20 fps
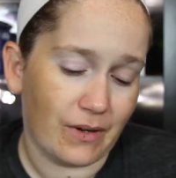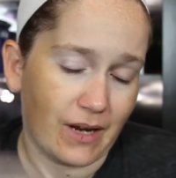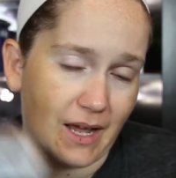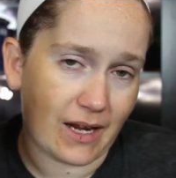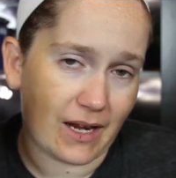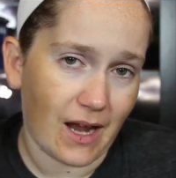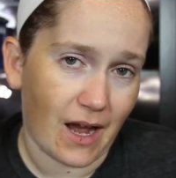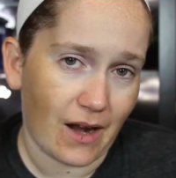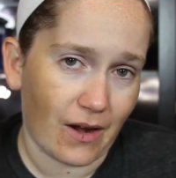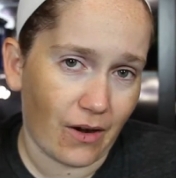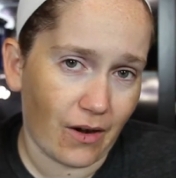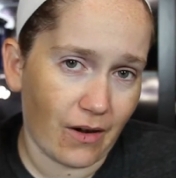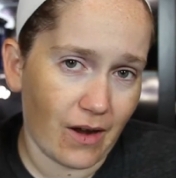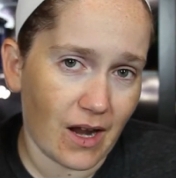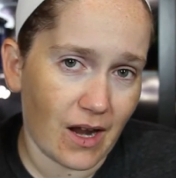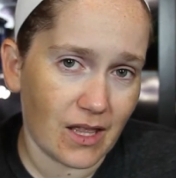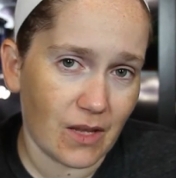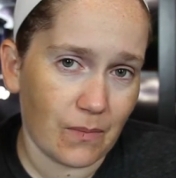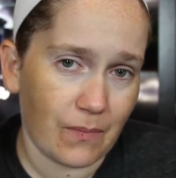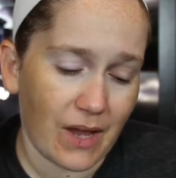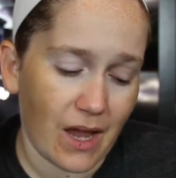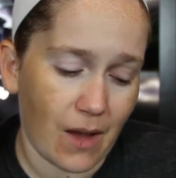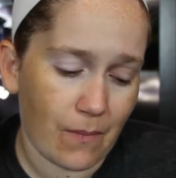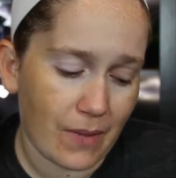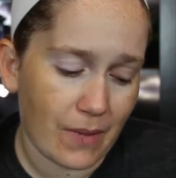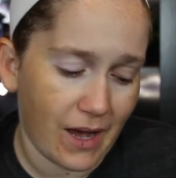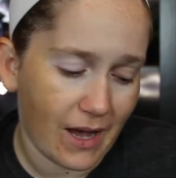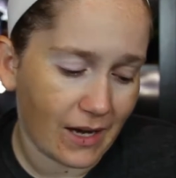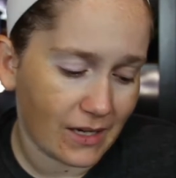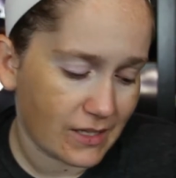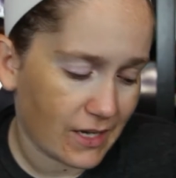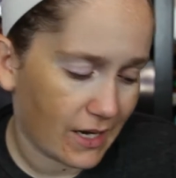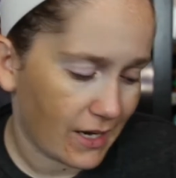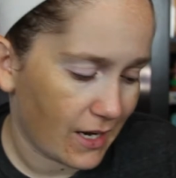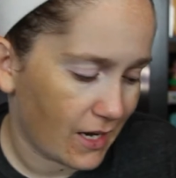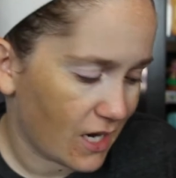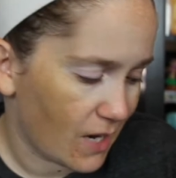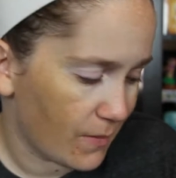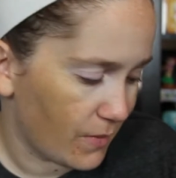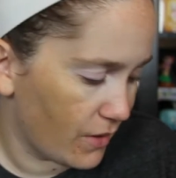But I got her out of the BAM box, and I
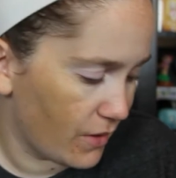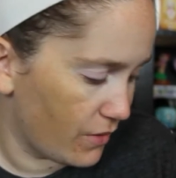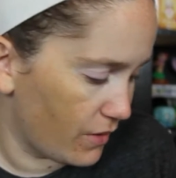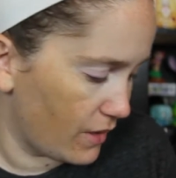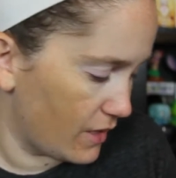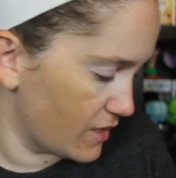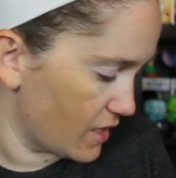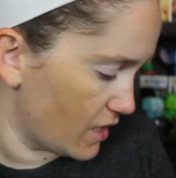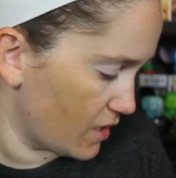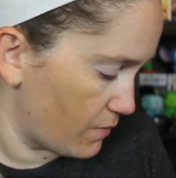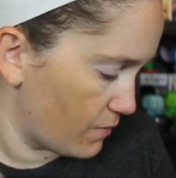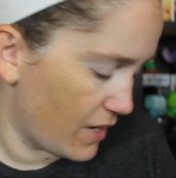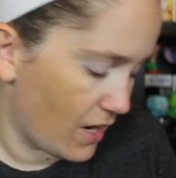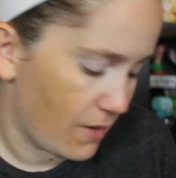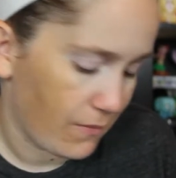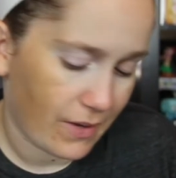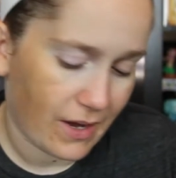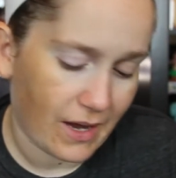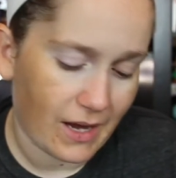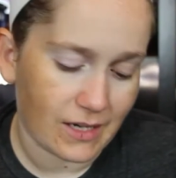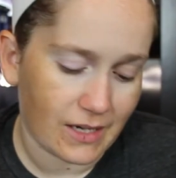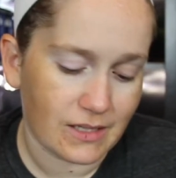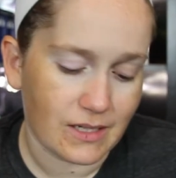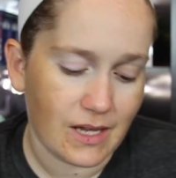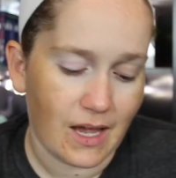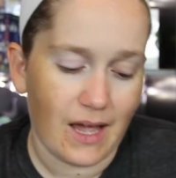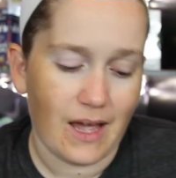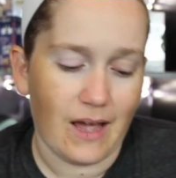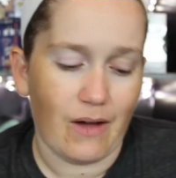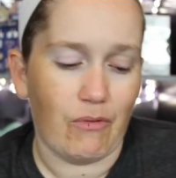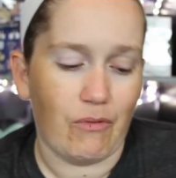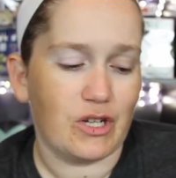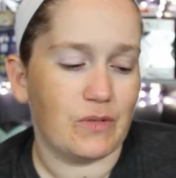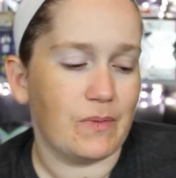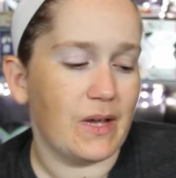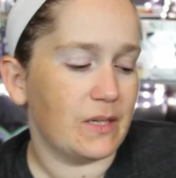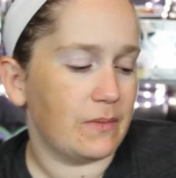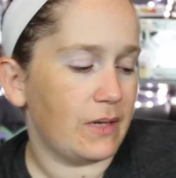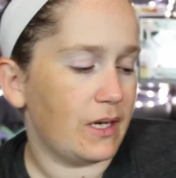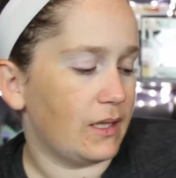got a couple other things out of the BAM box, which
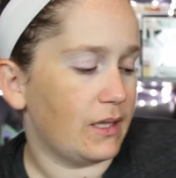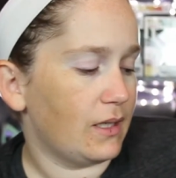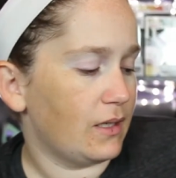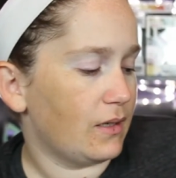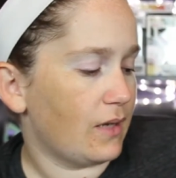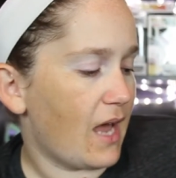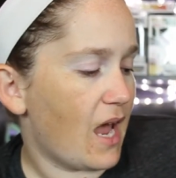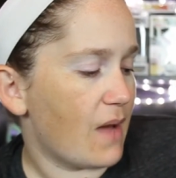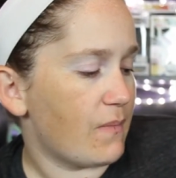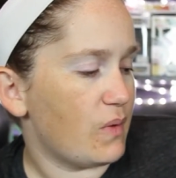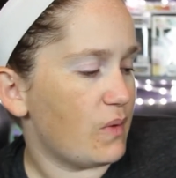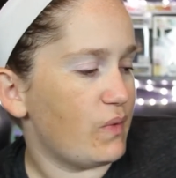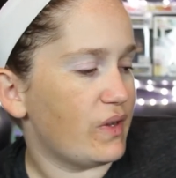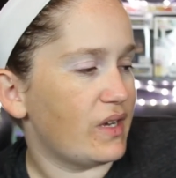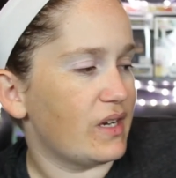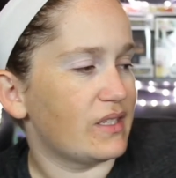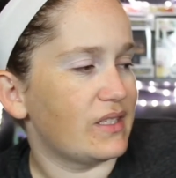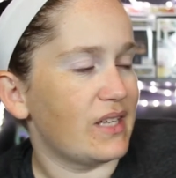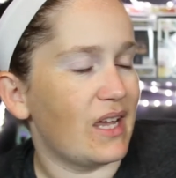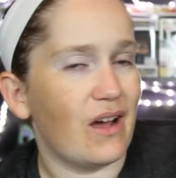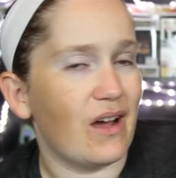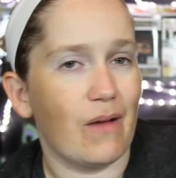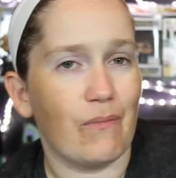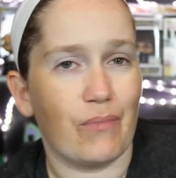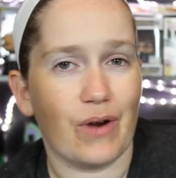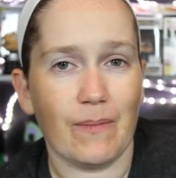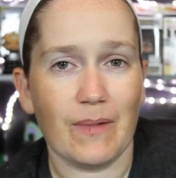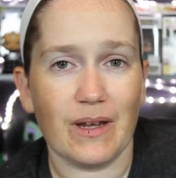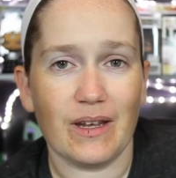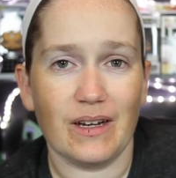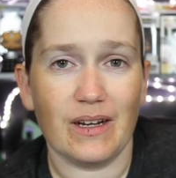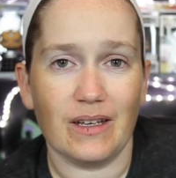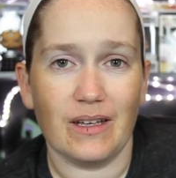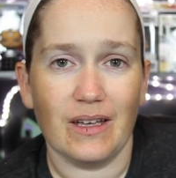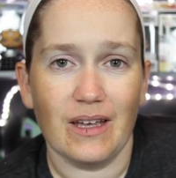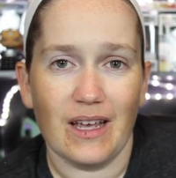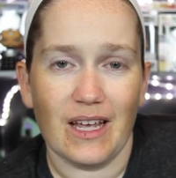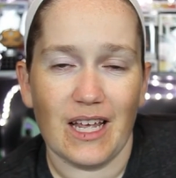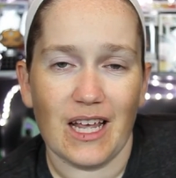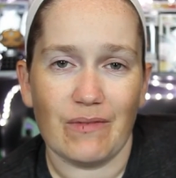makes me a little happy, because now I'm probably going to,
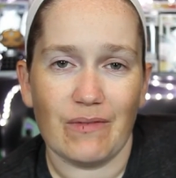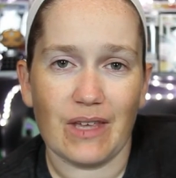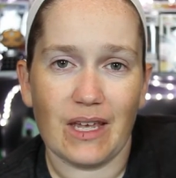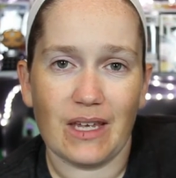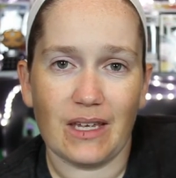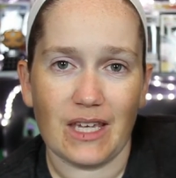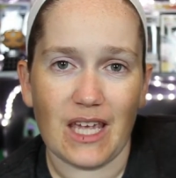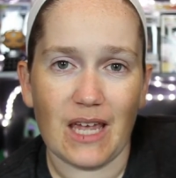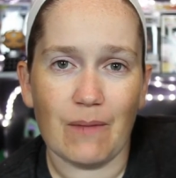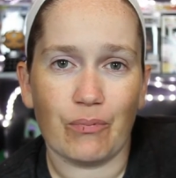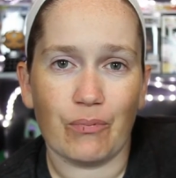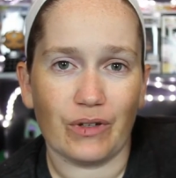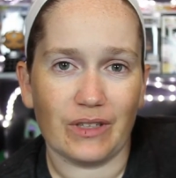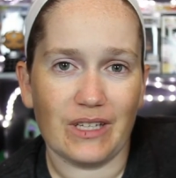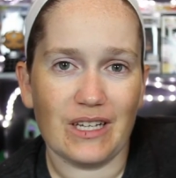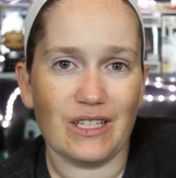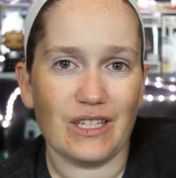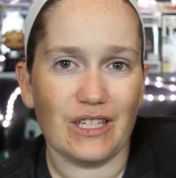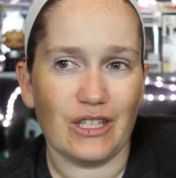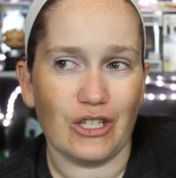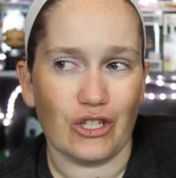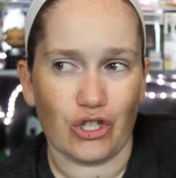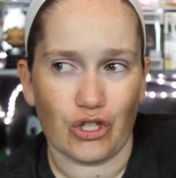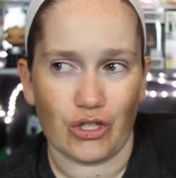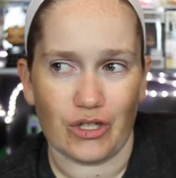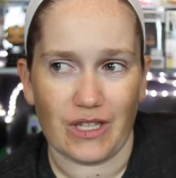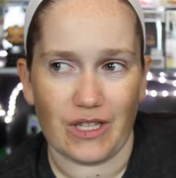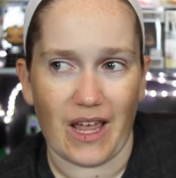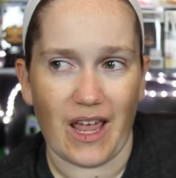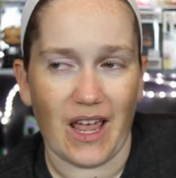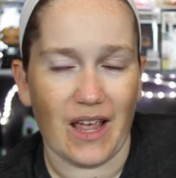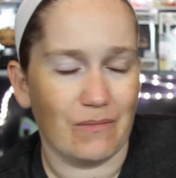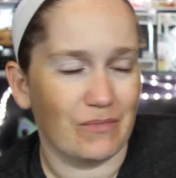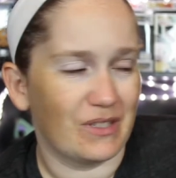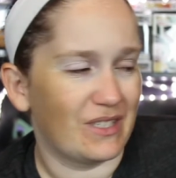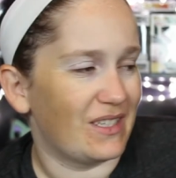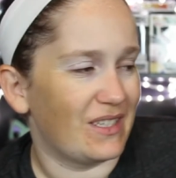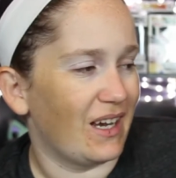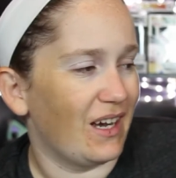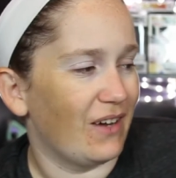if they keep releasing the Shazam
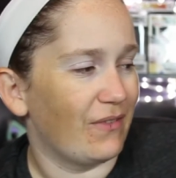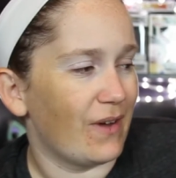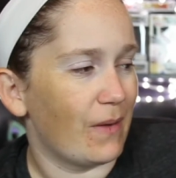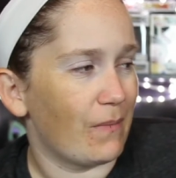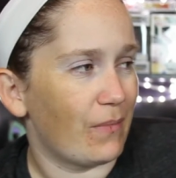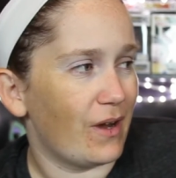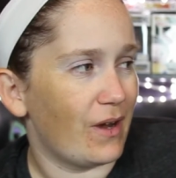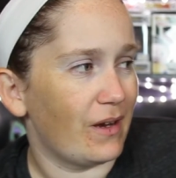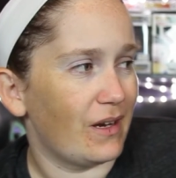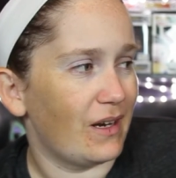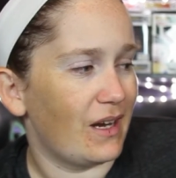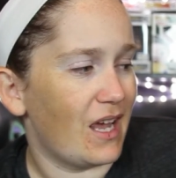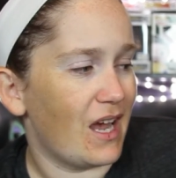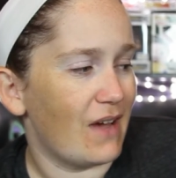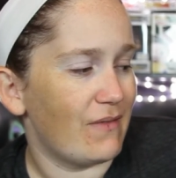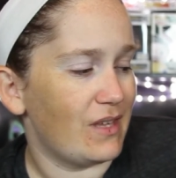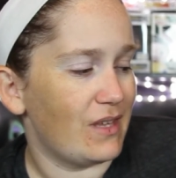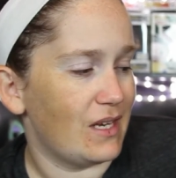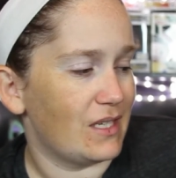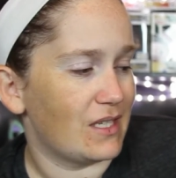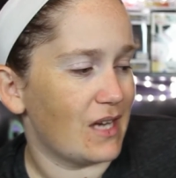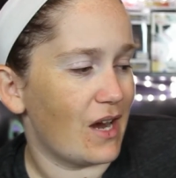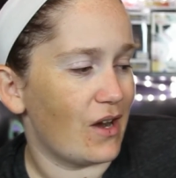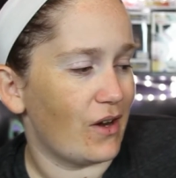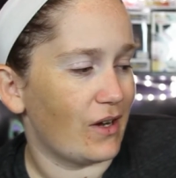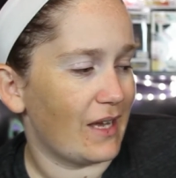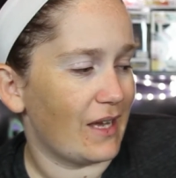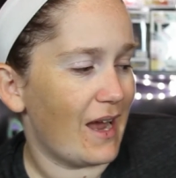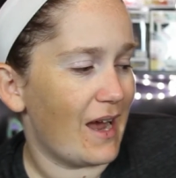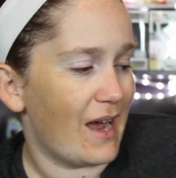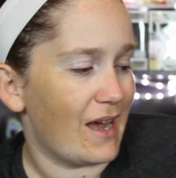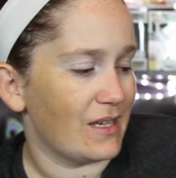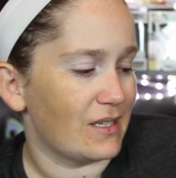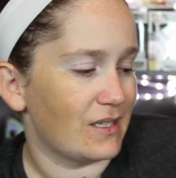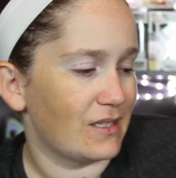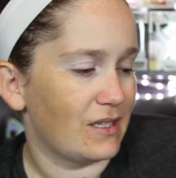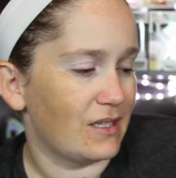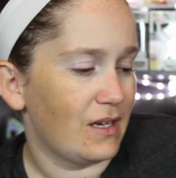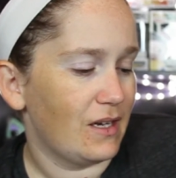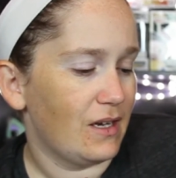stuff, I'm probably going to have the entire
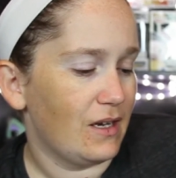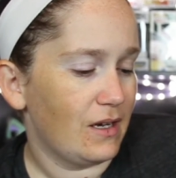cast,